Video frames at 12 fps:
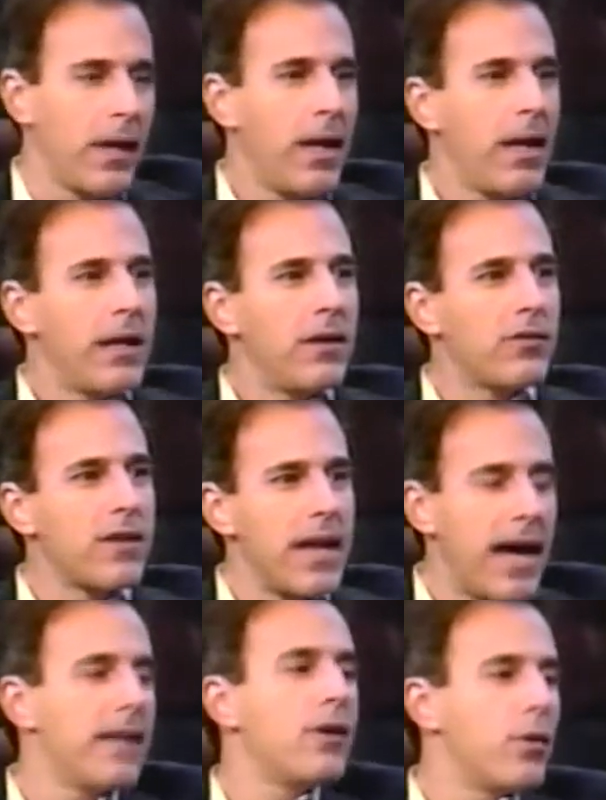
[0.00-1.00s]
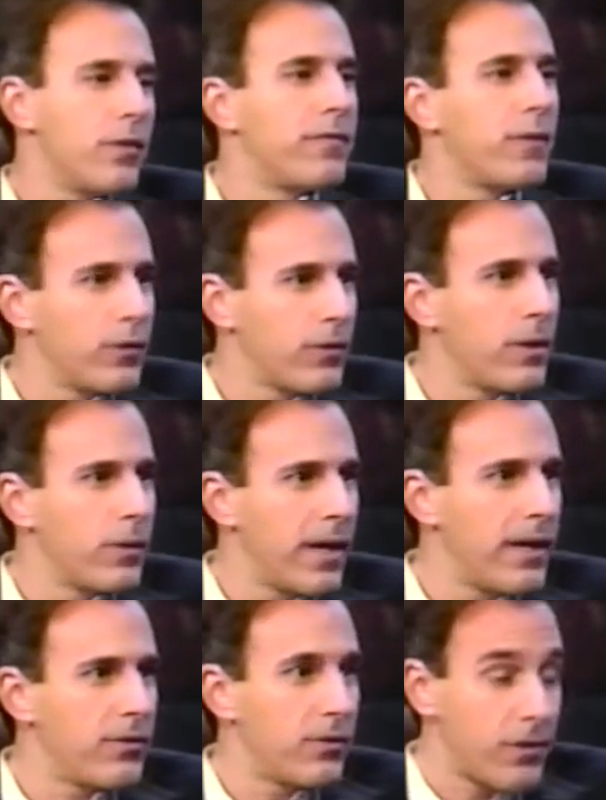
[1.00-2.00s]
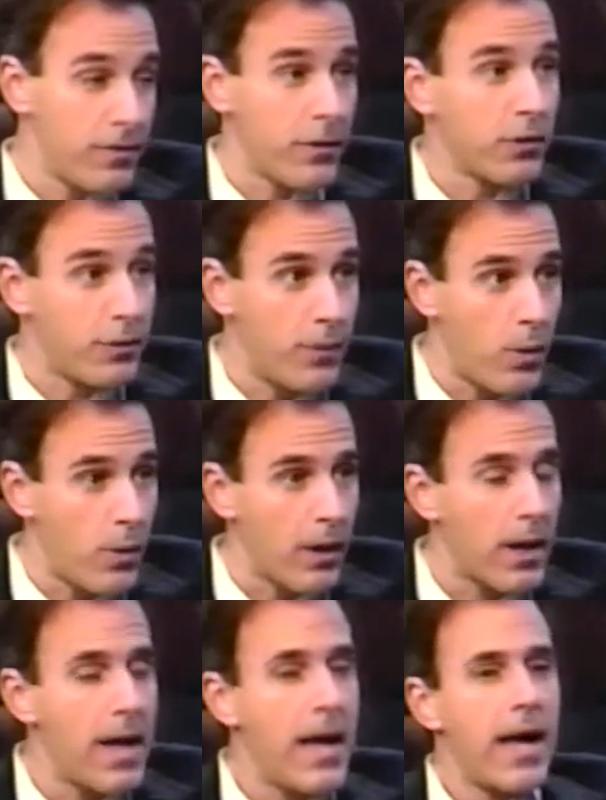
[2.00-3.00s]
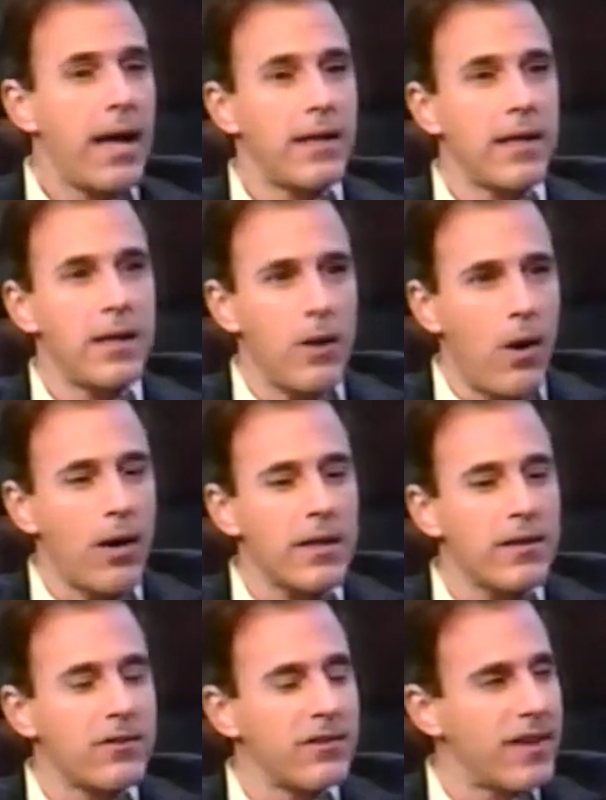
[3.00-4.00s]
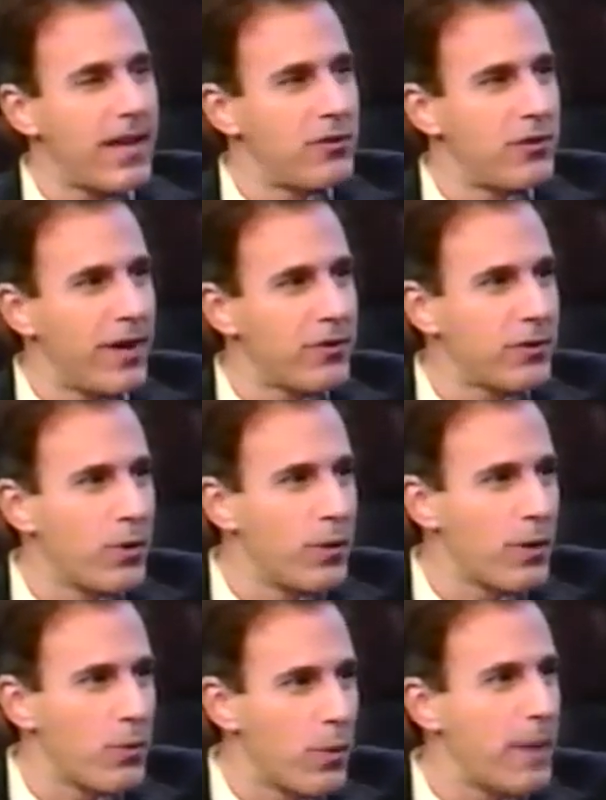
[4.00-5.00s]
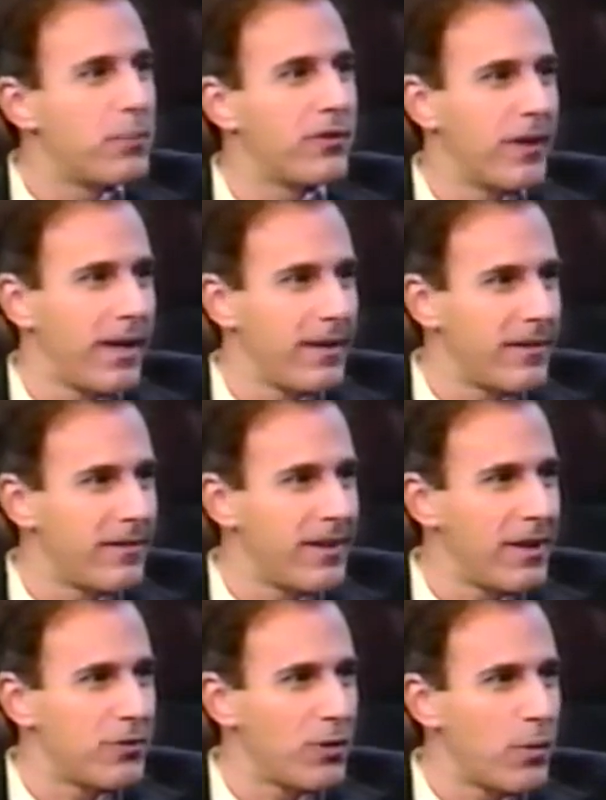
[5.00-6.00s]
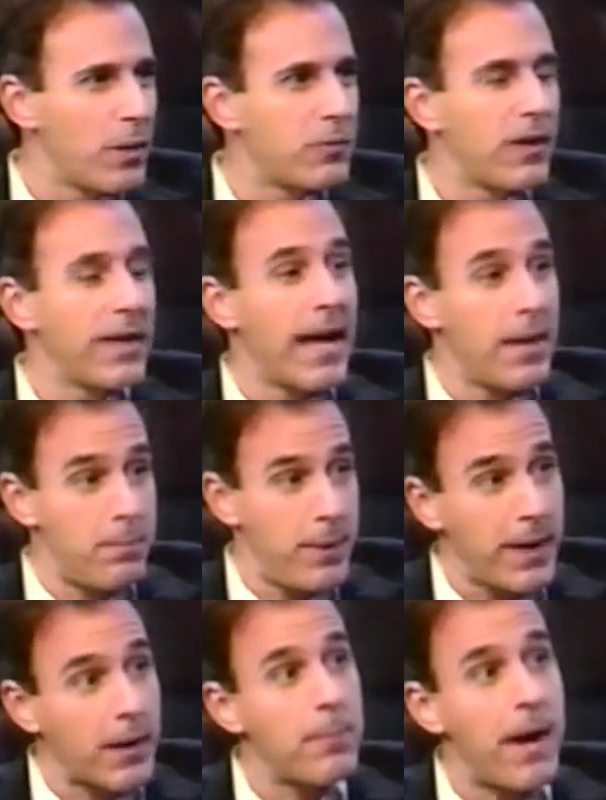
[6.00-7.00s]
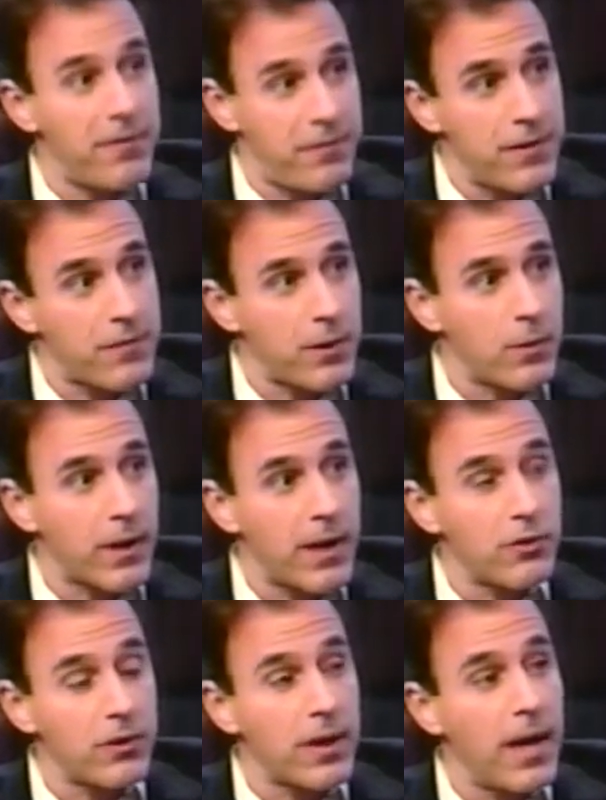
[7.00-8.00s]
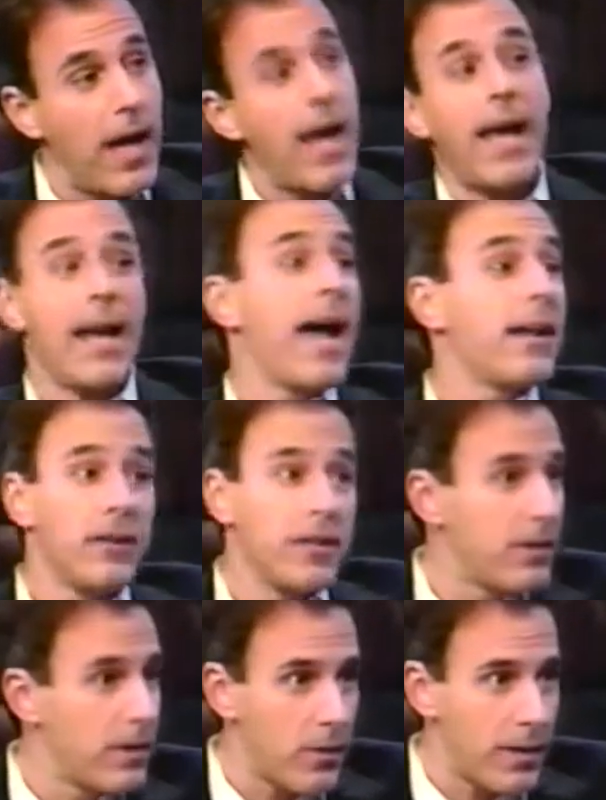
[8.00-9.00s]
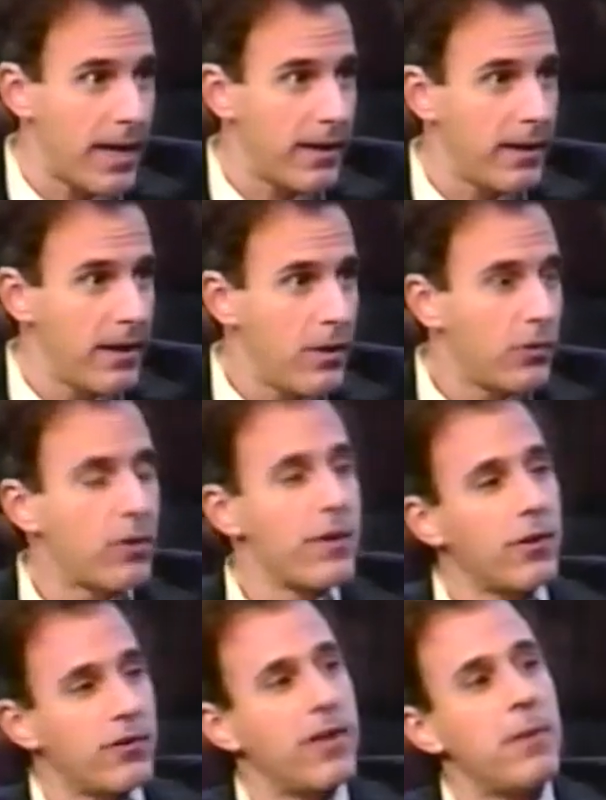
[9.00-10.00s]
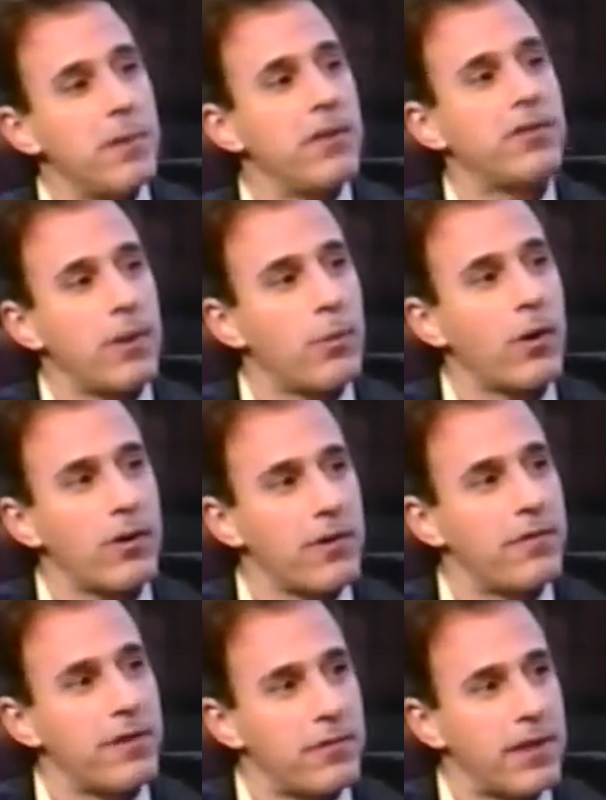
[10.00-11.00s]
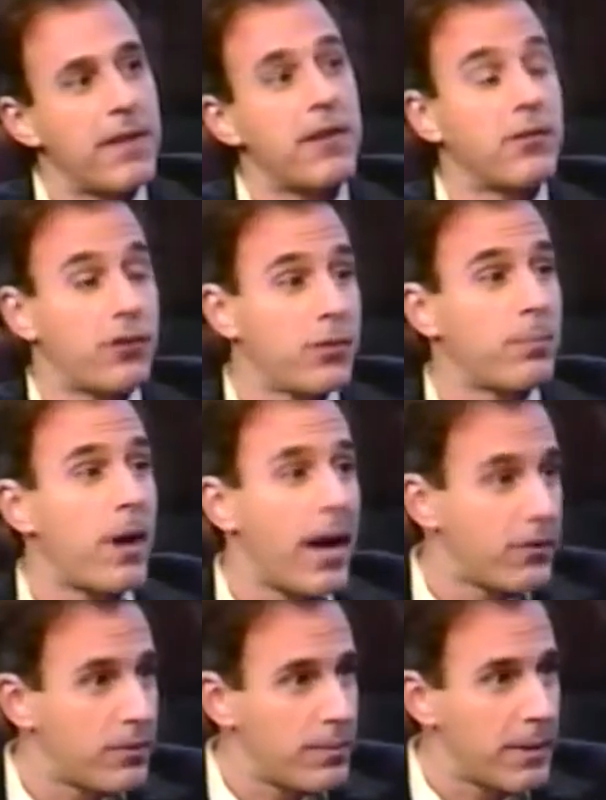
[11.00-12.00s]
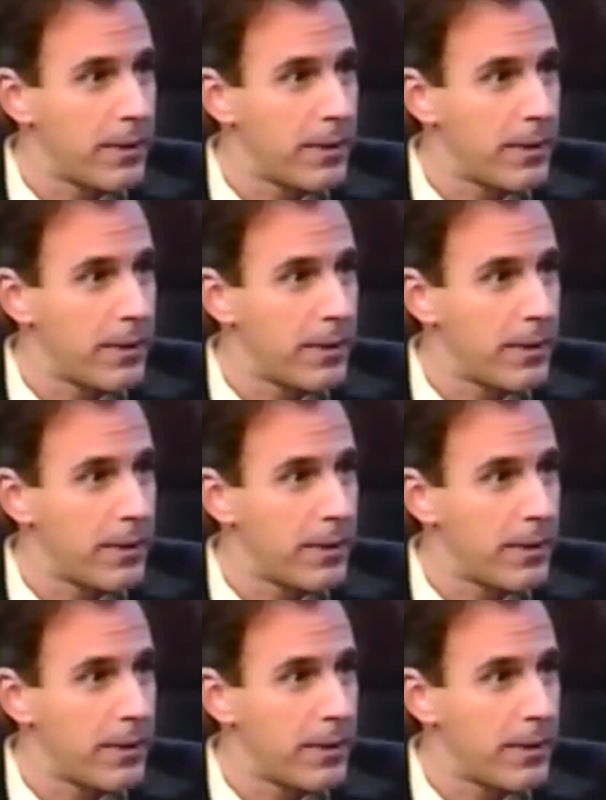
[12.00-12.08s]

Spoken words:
is that I know the first locations, the first 4, and then the audience has had a chance to go into the website, the Today Show website, and pick my 5th location, and I don't even know that. So they'll send me somewhere on the 5th day that's a surprise to me.